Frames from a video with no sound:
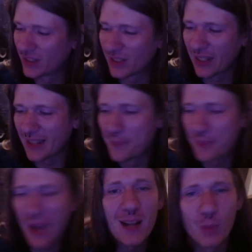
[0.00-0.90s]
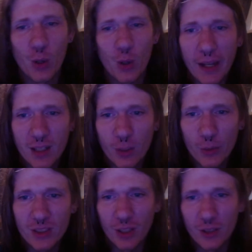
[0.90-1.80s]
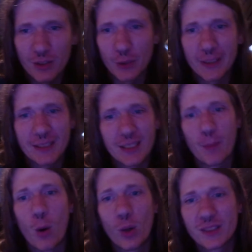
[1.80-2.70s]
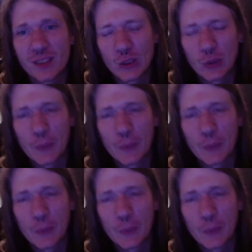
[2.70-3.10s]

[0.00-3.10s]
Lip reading: like that backbone I can always turn to anytime I want to.